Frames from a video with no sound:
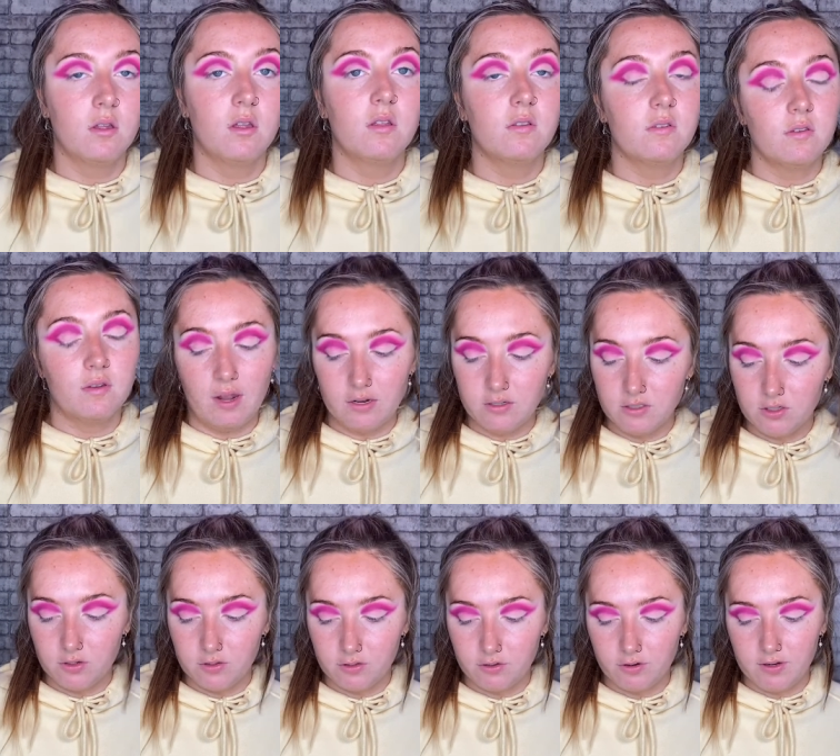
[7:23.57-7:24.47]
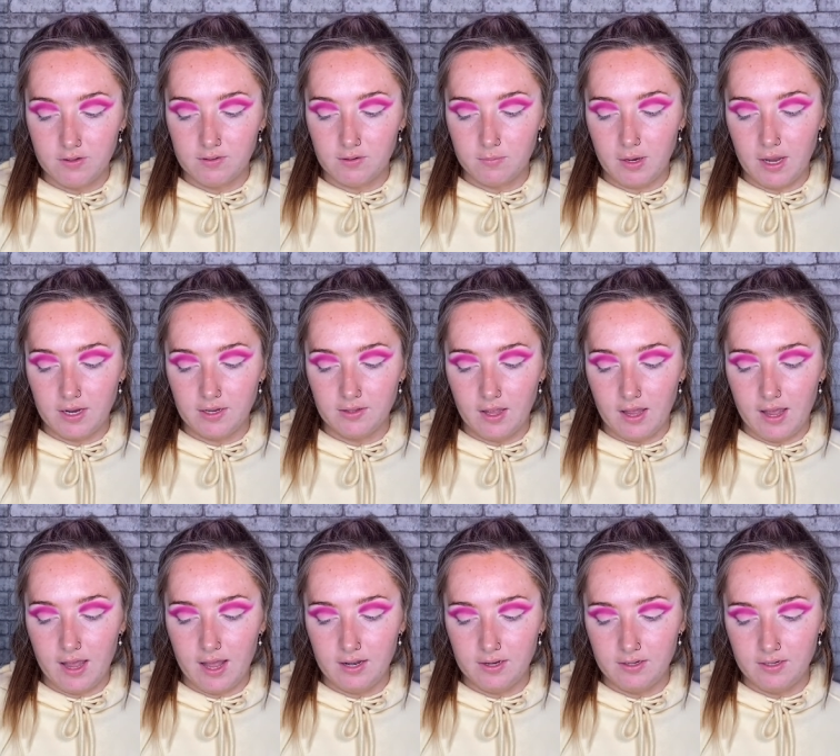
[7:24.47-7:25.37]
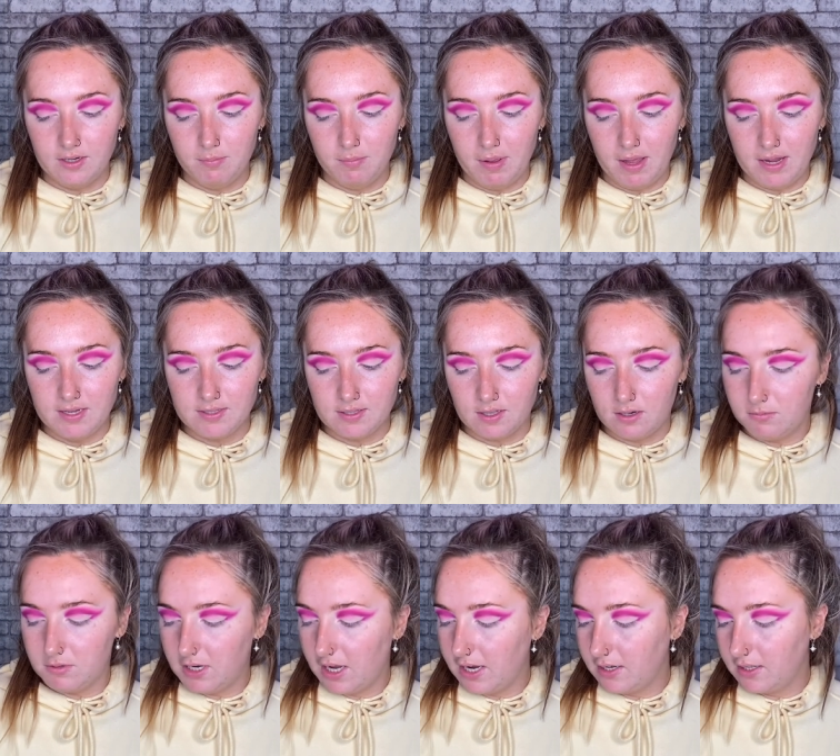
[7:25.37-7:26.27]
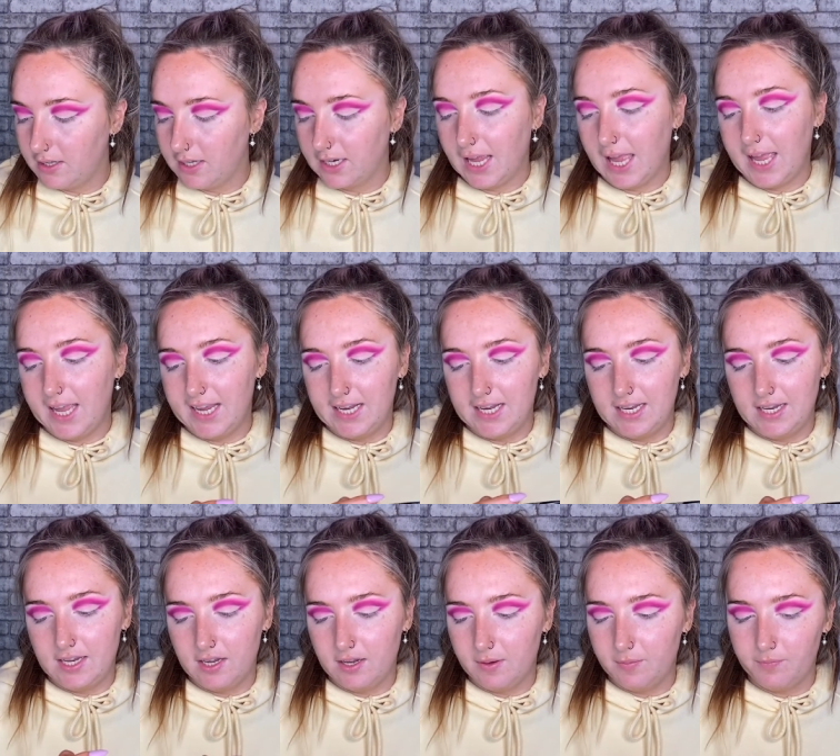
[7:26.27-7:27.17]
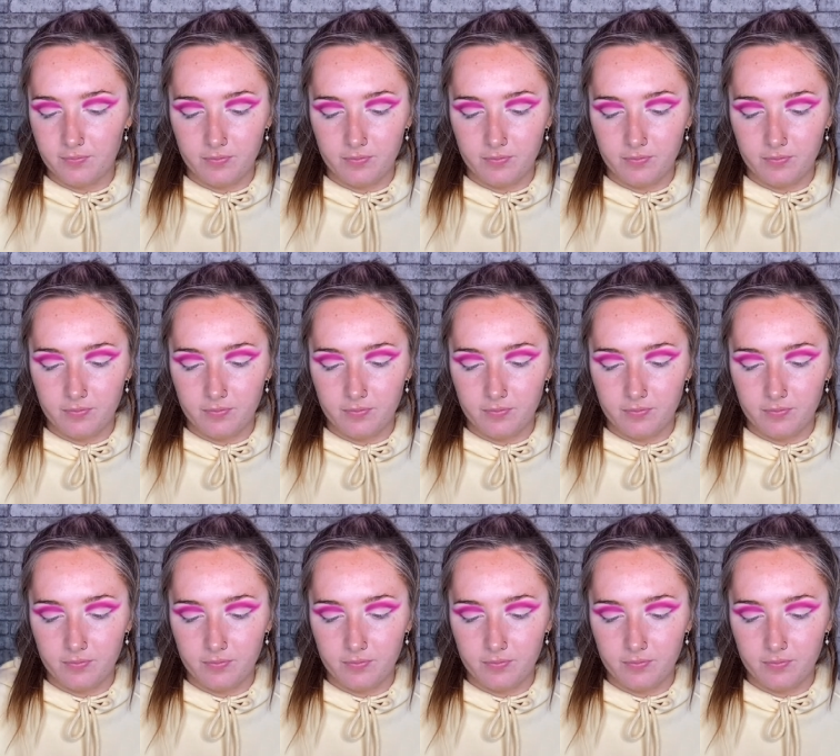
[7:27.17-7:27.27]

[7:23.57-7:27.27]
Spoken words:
So now to cut the crease, I'm taking that Helene base and I'm taking a Kaylee